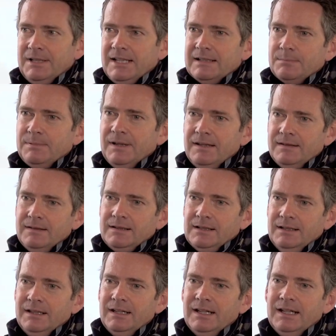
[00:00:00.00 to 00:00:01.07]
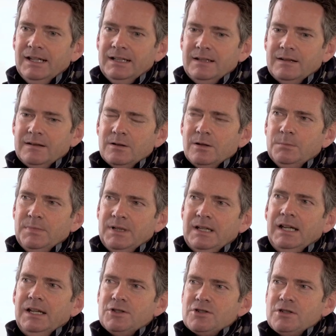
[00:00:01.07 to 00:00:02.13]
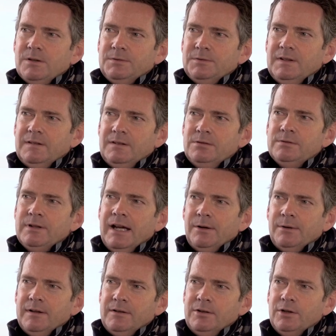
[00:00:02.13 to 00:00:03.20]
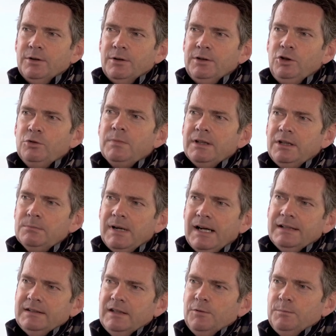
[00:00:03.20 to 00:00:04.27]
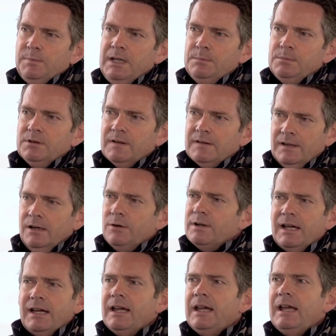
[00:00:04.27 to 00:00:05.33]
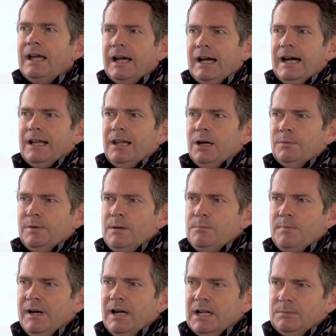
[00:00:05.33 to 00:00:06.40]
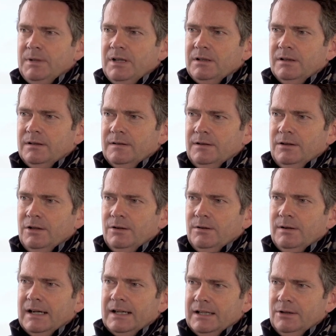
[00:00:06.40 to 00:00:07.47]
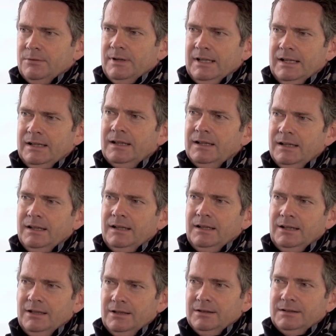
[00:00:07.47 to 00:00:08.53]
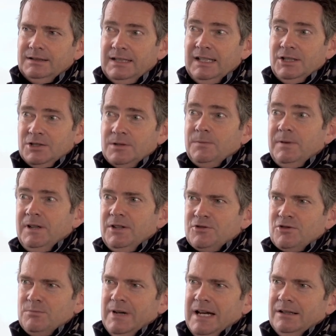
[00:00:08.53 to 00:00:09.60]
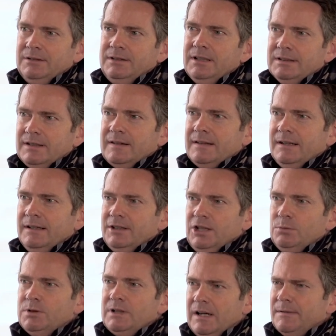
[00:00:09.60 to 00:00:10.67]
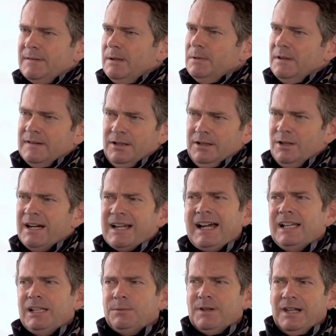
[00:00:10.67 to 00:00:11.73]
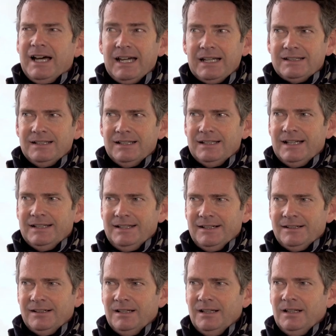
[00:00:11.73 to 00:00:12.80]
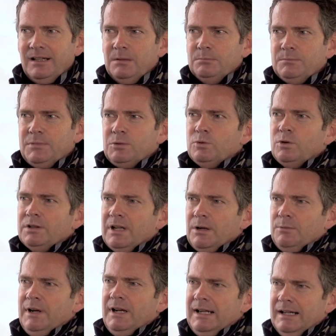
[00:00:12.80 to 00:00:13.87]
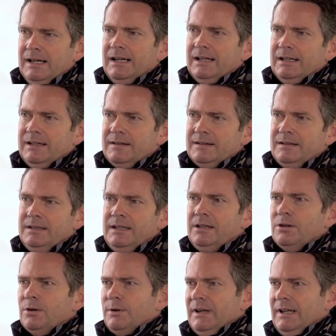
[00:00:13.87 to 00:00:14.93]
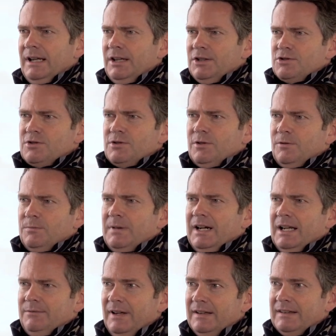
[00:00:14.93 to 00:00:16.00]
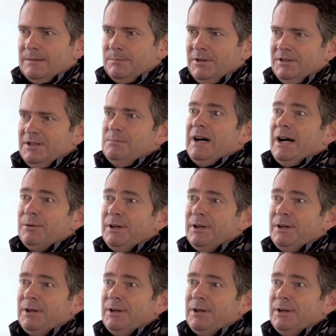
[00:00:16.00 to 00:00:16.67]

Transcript: I mean, that's basically this combination of these two areas, you know, and you, you might have people who say, okay, I love impact because, you know, I can really you know, teach the fisherman. On the other side, you would have somebody say, you know, I kind of like that idea, but what I really like is the decorrelation of my investment and my